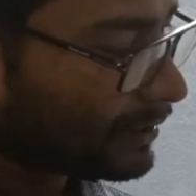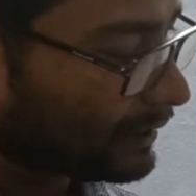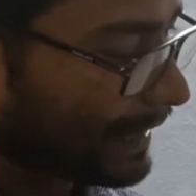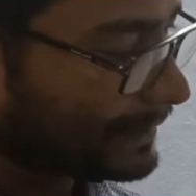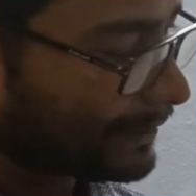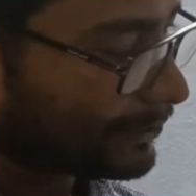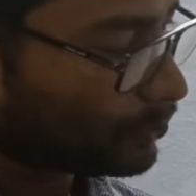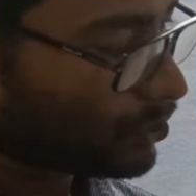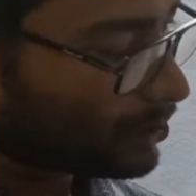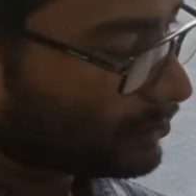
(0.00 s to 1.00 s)

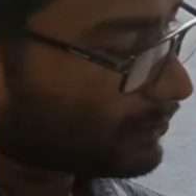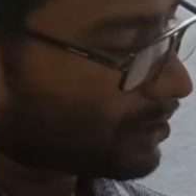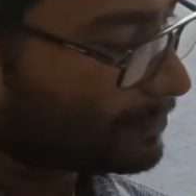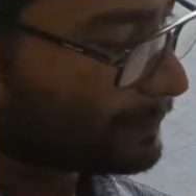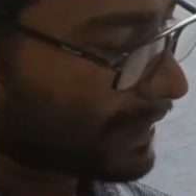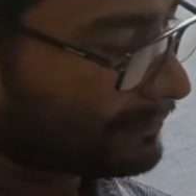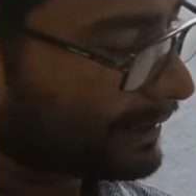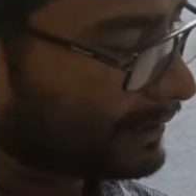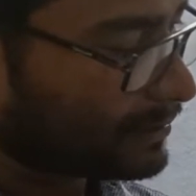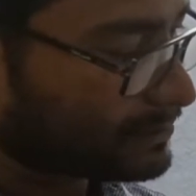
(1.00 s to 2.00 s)
kinetochore or
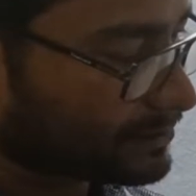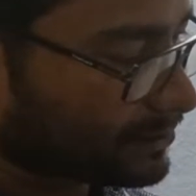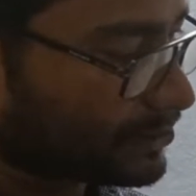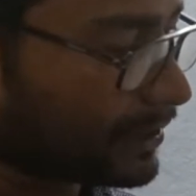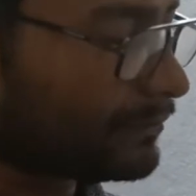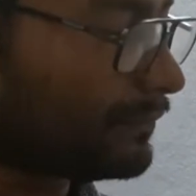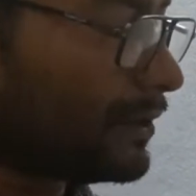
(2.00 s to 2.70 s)
primary constriction.